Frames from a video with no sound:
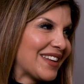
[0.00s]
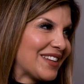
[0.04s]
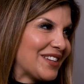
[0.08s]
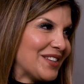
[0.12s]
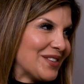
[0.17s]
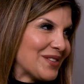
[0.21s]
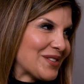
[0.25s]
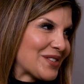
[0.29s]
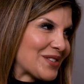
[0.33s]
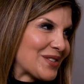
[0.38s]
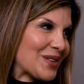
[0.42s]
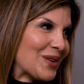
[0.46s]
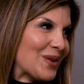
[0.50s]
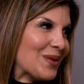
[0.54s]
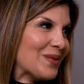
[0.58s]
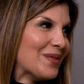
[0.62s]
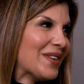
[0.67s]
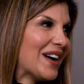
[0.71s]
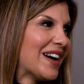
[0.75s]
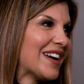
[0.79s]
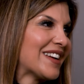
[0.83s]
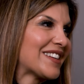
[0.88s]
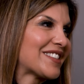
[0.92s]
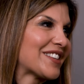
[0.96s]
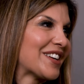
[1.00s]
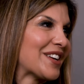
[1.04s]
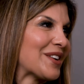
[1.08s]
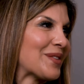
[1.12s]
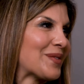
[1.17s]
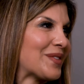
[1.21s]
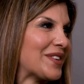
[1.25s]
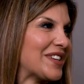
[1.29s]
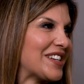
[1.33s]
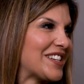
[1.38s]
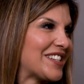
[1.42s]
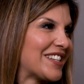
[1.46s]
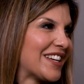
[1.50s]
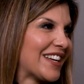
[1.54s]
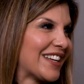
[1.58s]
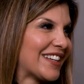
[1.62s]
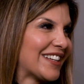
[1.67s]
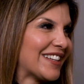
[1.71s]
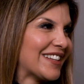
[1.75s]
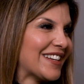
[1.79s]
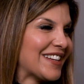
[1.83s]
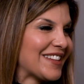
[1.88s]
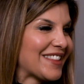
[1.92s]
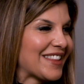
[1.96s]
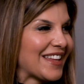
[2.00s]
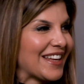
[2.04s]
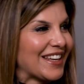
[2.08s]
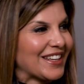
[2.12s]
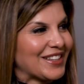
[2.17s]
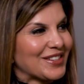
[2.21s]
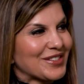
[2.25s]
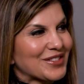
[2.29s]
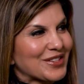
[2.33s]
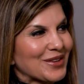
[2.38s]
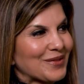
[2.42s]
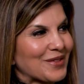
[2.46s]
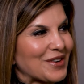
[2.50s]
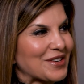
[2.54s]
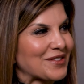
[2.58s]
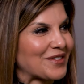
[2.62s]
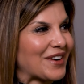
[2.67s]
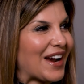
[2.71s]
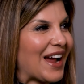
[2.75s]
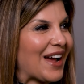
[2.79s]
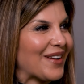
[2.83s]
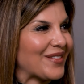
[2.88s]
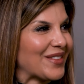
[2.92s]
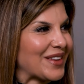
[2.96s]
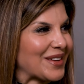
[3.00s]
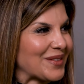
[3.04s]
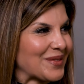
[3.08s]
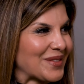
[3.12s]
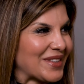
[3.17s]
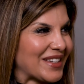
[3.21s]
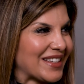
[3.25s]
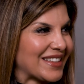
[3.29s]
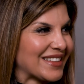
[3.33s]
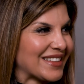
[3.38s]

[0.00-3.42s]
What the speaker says: Thank you so much. I appreciate it, and thank you so much for having me.